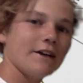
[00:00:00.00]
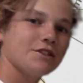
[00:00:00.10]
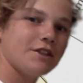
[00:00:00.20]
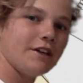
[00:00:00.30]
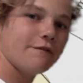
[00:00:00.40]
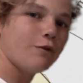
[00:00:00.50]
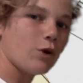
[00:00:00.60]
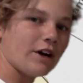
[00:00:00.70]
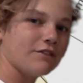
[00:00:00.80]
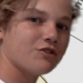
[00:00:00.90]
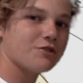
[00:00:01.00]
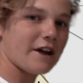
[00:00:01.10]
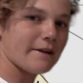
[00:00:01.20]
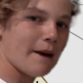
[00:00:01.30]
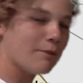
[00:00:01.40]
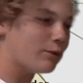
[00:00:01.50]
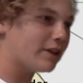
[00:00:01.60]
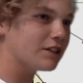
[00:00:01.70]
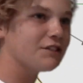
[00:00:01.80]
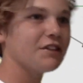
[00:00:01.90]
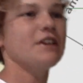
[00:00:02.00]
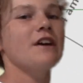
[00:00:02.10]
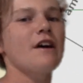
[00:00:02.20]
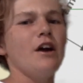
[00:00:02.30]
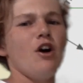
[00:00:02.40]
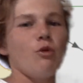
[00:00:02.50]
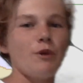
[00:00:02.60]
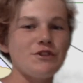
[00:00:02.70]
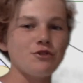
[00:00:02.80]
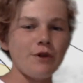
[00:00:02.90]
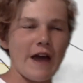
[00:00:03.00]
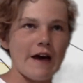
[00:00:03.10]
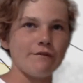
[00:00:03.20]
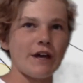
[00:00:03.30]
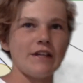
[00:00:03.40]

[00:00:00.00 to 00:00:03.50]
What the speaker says: to the forecast track map, and we can see that we do have a